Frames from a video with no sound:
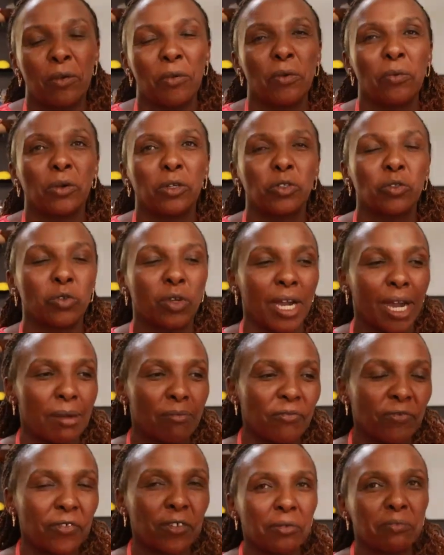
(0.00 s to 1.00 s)
We want to
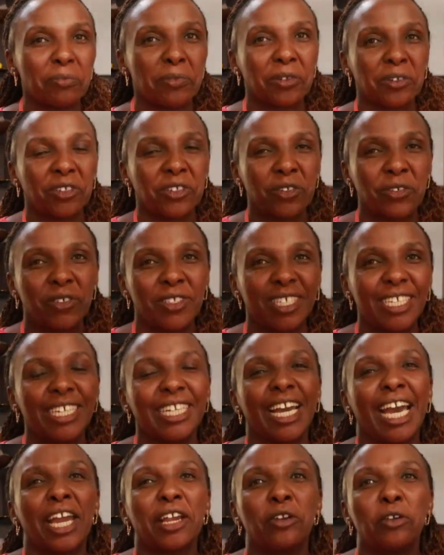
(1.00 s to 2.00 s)
come from
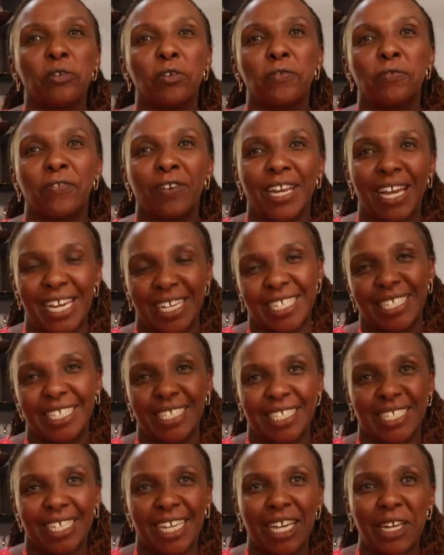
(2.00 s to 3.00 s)
producing. I know we've
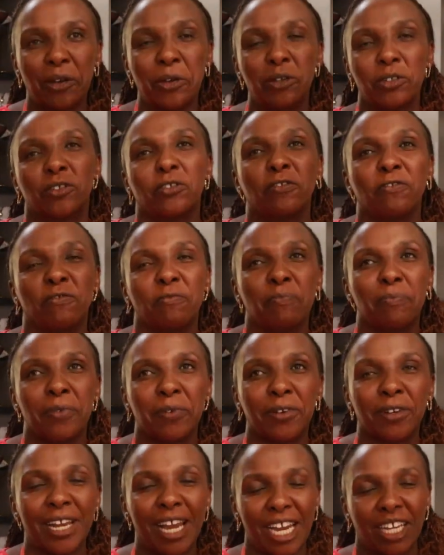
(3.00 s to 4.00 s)
learned a lot of
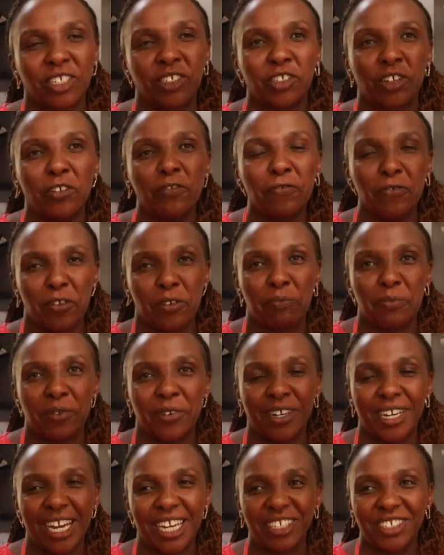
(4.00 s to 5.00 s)
production, food
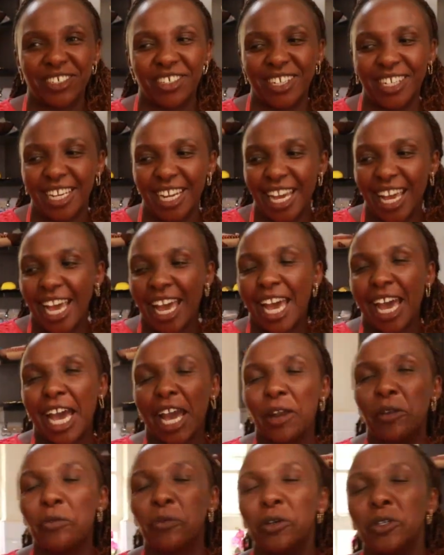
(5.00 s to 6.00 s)
production,
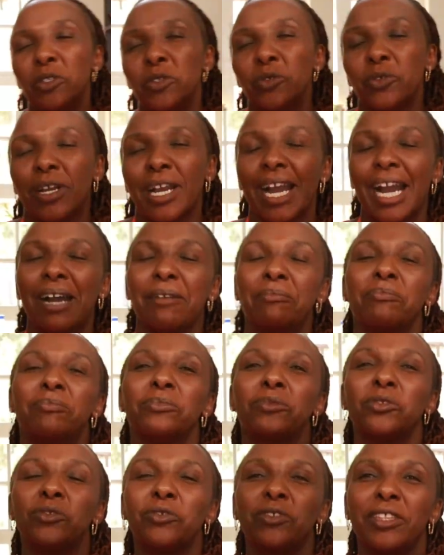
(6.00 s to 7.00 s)
and we want to come
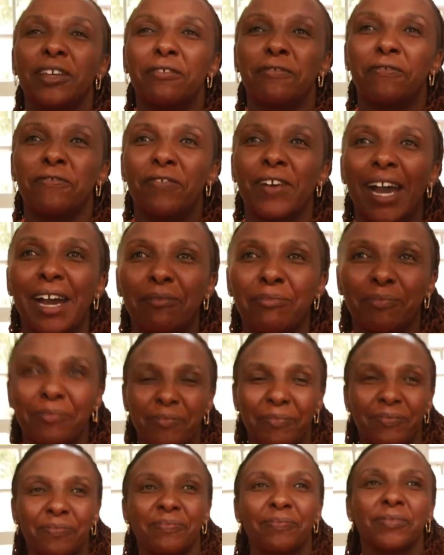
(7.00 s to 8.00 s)
to the
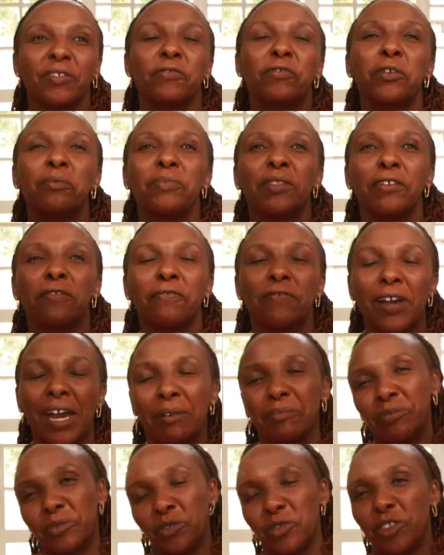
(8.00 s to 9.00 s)
farm, from the
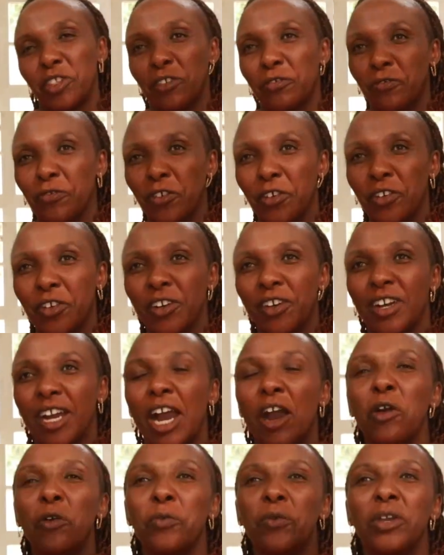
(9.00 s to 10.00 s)
farm to the fork,
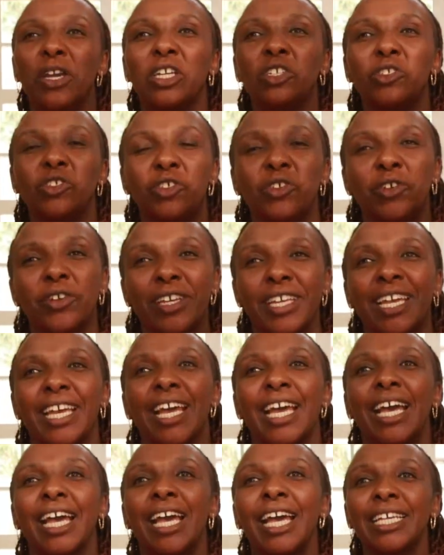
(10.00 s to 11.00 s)
how we
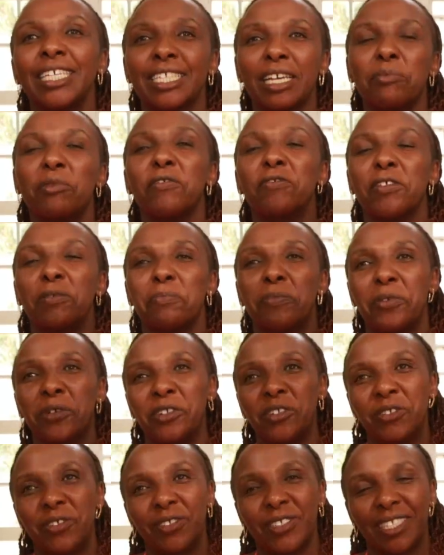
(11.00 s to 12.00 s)
enjoy some of the
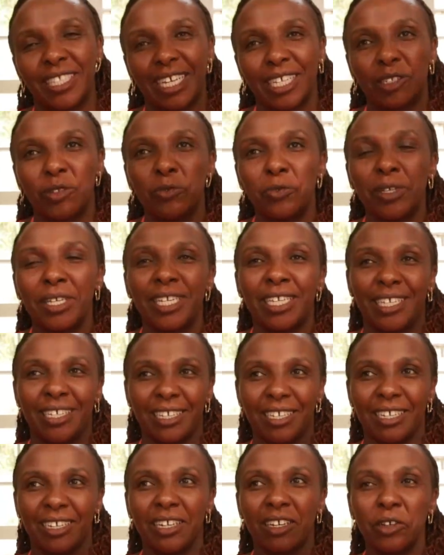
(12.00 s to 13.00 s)
produce that we
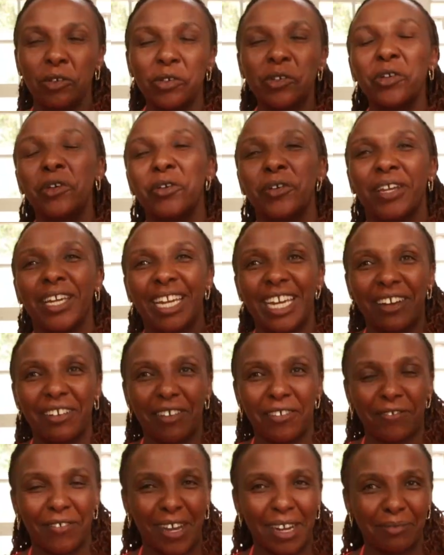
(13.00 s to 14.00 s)
grow in
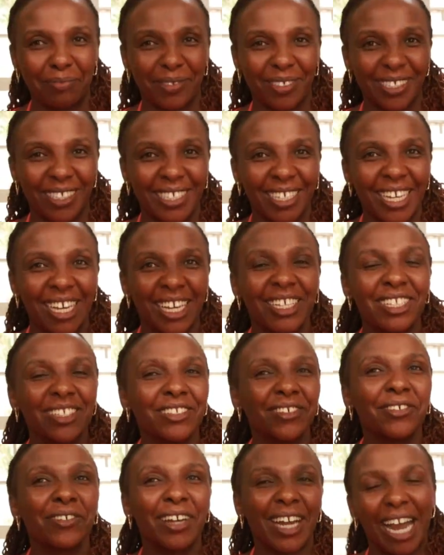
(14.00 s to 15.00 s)
our farms.
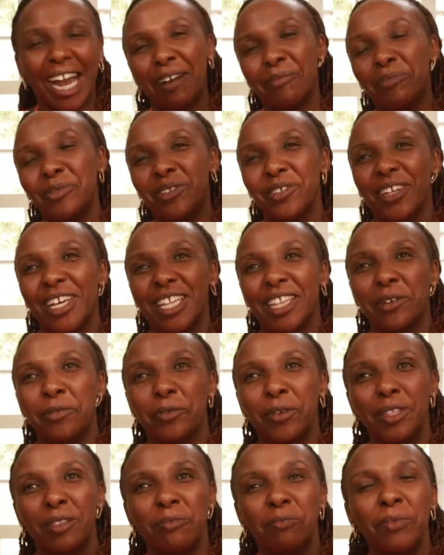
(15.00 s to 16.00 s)
So come together
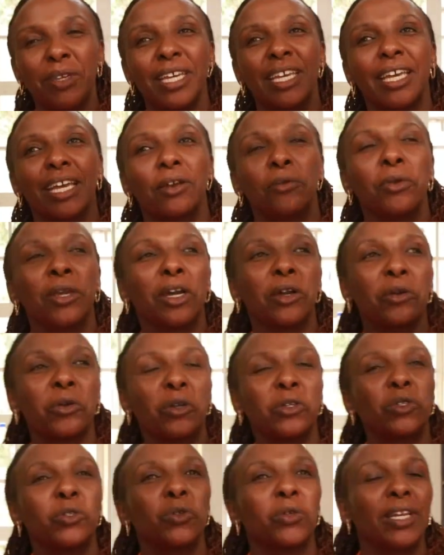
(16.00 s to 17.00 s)
with me. We are
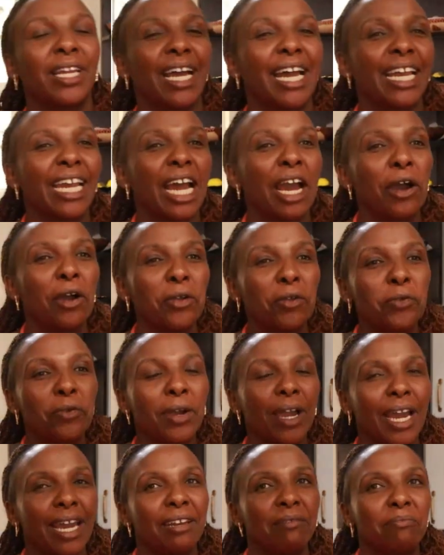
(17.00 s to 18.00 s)
going to learn how you
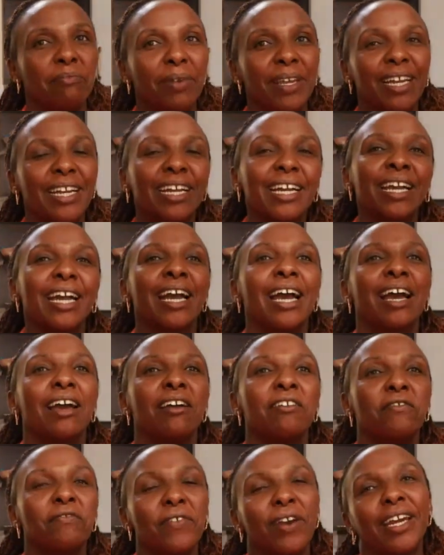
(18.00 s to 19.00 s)
can make
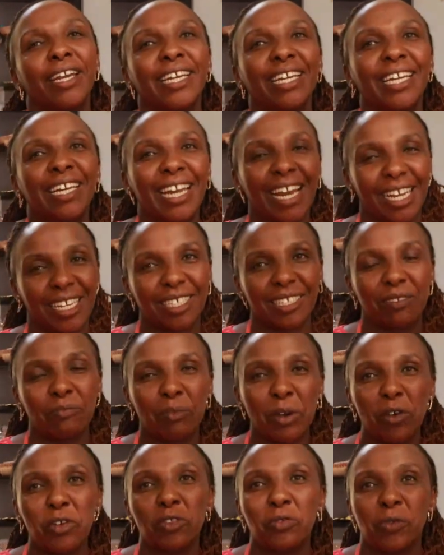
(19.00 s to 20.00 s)
very nice,
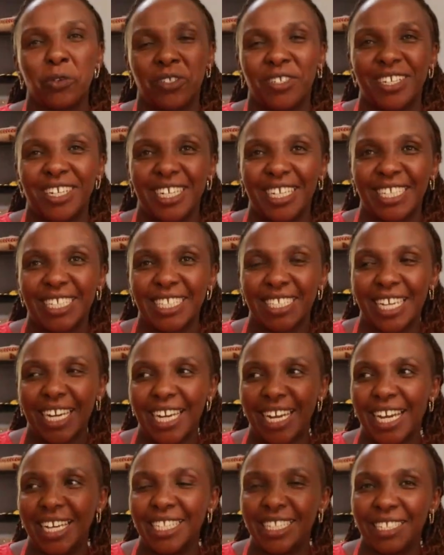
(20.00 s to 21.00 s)
mouth-watering
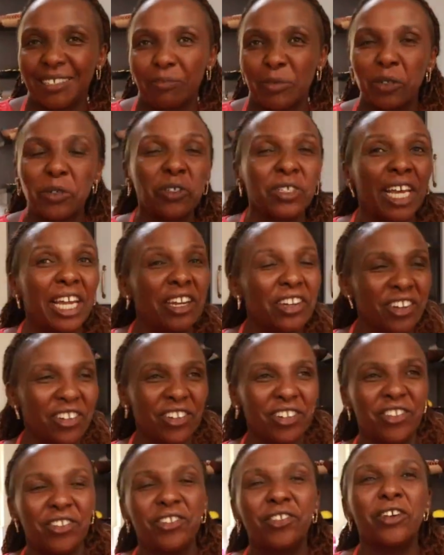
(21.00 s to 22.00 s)
salads, because I
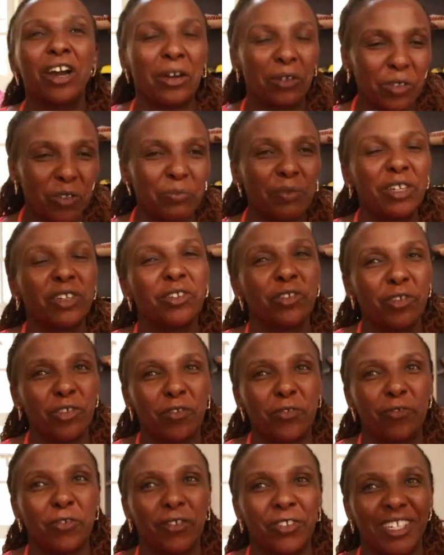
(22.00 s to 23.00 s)
know you know how to make
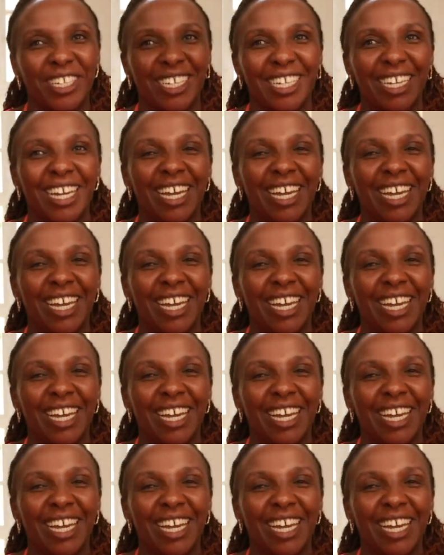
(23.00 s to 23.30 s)
good food.